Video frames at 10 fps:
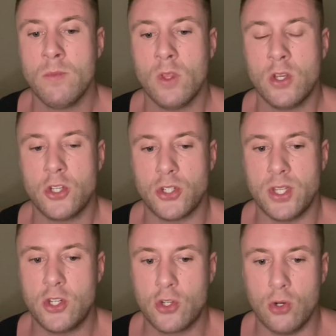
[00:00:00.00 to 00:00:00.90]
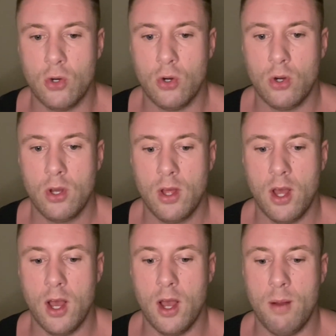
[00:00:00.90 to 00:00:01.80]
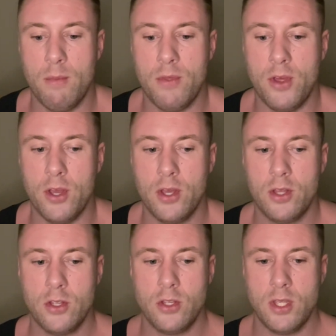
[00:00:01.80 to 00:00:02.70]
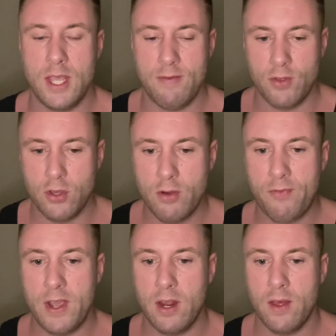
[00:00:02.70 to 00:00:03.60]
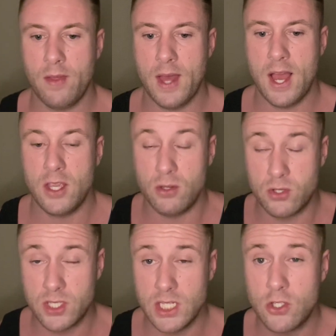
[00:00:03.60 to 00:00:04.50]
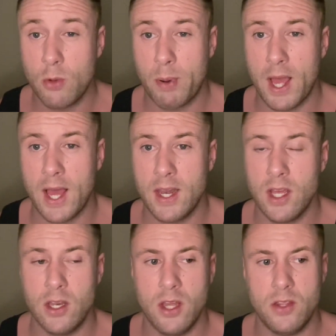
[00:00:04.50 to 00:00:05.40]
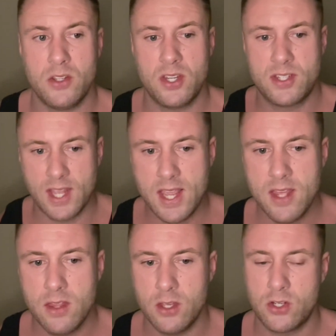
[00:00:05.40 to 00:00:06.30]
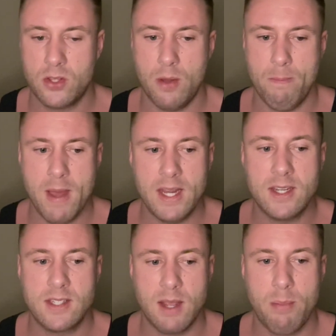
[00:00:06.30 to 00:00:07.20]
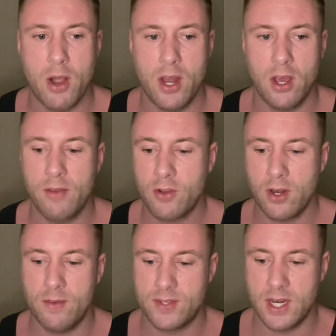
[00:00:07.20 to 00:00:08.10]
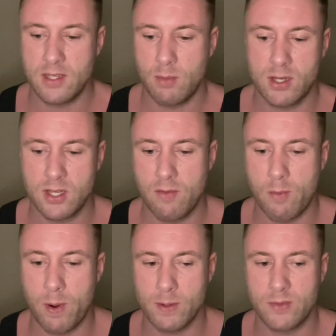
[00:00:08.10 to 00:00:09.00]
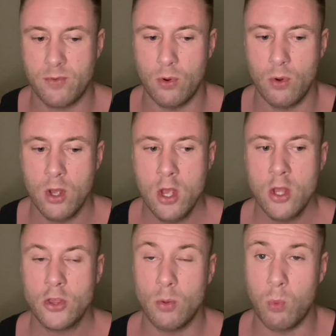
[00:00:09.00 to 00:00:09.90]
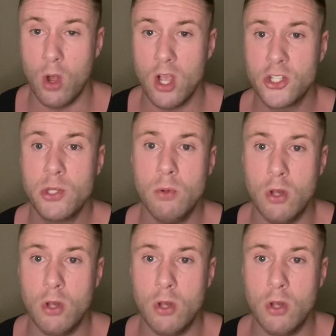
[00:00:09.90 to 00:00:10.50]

just ensure that even though you're feeling like that, you stick to your plan. And there's a saying that many stick by, and I've kind of said it to myself on preps before: the worse you